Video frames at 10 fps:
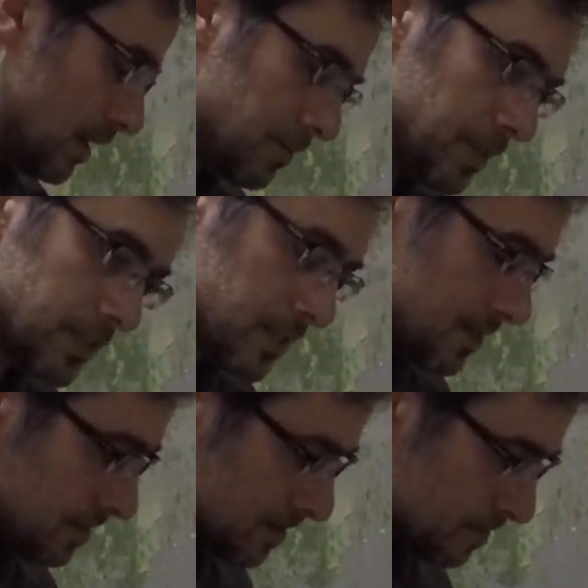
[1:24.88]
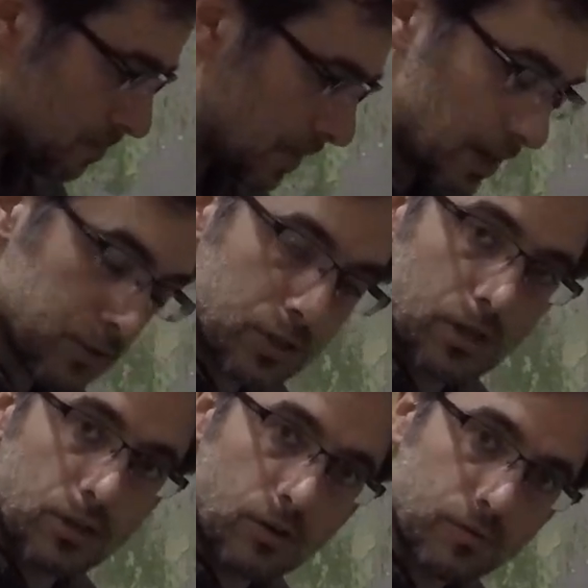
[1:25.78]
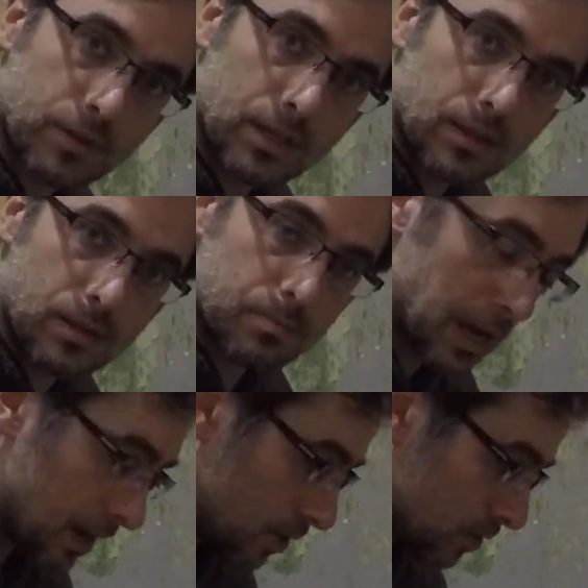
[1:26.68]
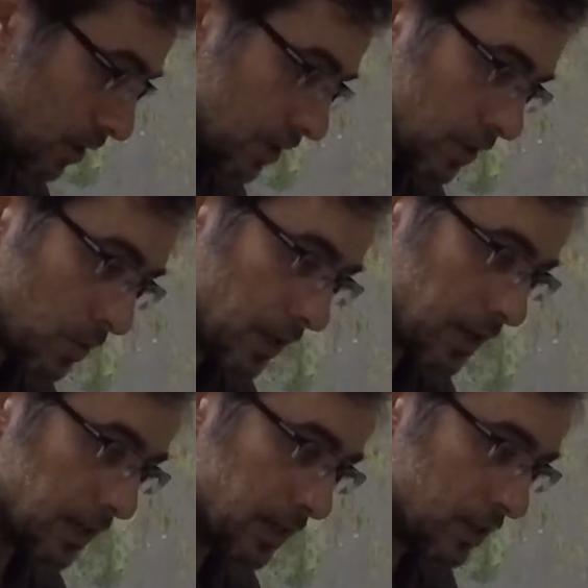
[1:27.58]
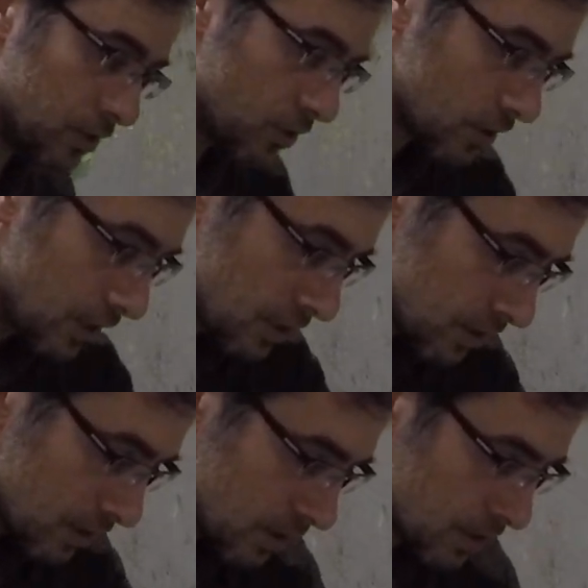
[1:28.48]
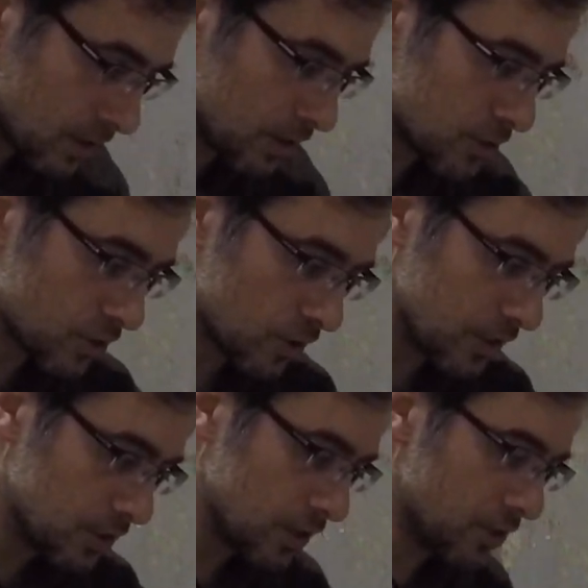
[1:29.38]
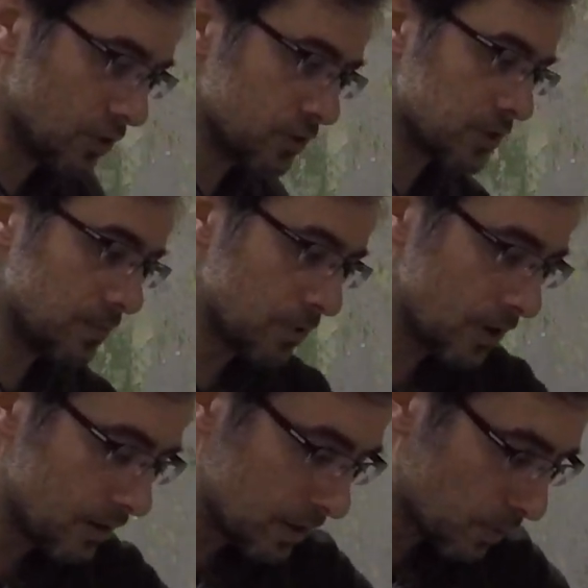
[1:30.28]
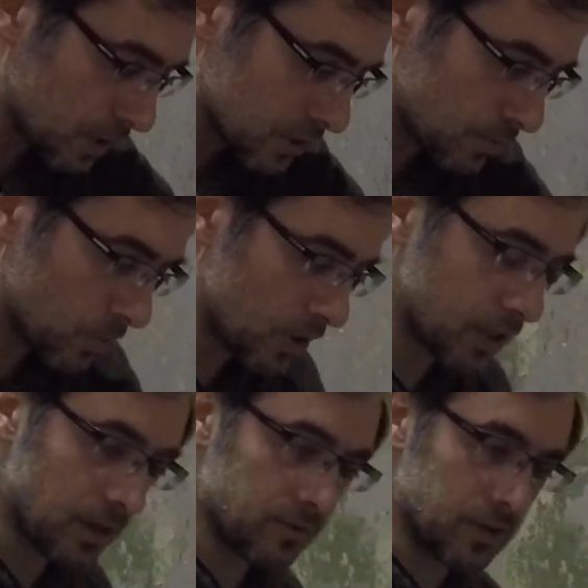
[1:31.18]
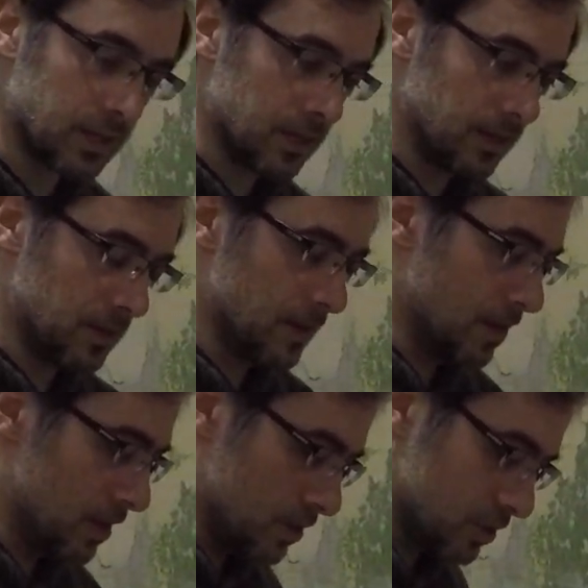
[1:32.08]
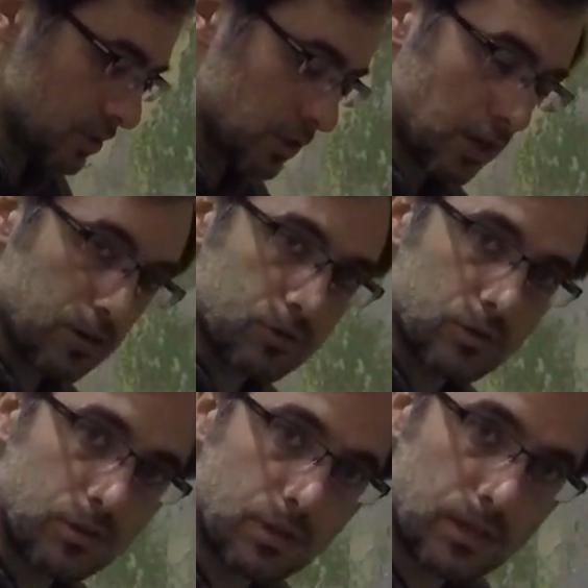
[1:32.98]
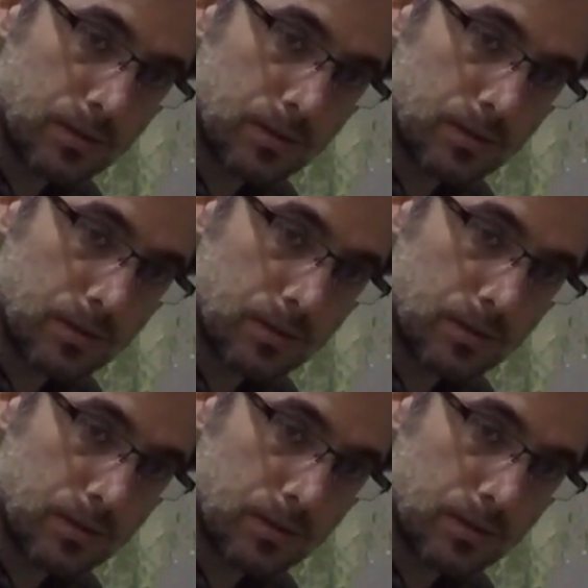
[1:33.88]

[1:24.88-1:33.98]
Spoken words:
And it means without turning off the power, I can quickly knock in a socket to use temporarily whilst I'm working over here. So I'm just going to go through the